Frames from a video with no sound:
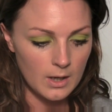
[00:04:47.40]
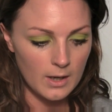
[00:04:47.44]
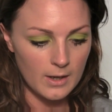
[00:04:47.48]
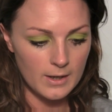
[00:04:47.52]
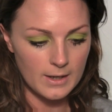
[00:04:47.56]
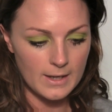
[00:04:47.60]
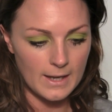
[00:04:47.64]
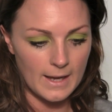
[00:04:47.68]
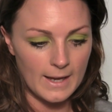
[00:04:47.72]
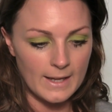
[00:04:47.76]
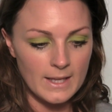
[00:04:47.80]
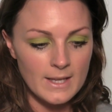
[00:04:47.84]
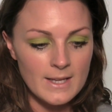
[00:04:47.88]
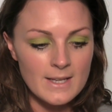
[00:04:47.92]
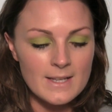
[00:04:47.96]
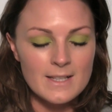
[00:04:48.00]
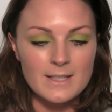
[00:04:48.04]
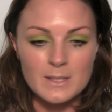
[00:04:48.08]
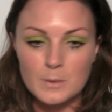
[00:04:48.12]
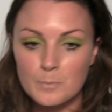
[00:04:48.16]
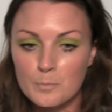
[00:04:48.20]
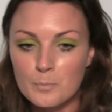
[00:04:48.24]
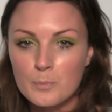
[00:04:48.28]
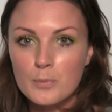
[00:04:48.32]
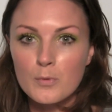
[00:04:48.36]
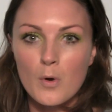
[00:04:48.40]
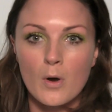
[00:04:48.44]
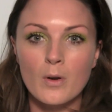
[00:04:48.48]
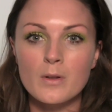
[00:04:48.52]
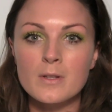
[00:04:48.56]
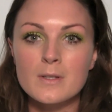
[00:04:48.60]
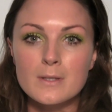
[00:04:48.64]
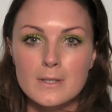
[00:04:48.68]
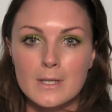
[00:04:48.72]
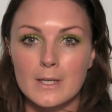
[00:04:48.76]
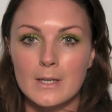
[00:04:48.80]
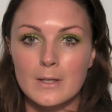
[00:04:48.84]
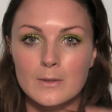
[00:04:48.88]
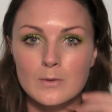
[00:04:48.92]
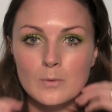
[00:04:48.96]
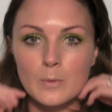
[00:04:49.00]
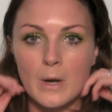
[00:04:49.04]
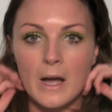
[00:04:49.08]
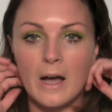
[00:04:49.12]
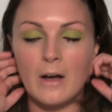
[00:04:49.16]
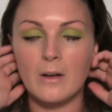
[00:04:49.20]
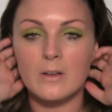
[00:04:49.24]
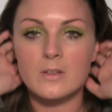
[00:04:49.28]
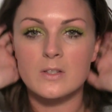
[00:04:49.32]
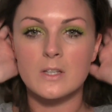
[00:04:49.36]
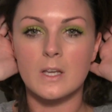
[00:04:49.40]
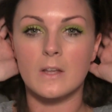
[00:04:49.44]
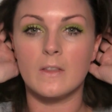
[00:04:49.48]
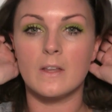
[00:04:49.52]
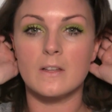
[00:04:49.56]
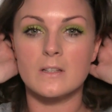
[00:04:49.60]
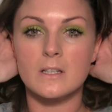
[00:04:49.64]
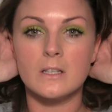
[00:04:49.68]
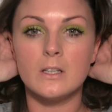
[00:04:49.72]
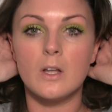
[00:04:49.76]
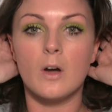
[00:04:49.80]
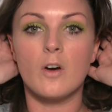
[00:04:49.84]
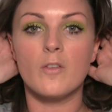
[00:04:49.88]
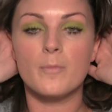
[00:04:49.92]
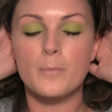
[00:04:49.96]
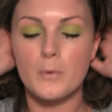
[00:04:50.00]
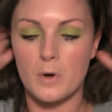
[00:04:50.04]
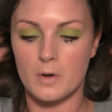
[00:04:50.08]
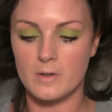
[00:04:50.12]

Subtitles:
Okay, it's bronzing as well, so there's a lot of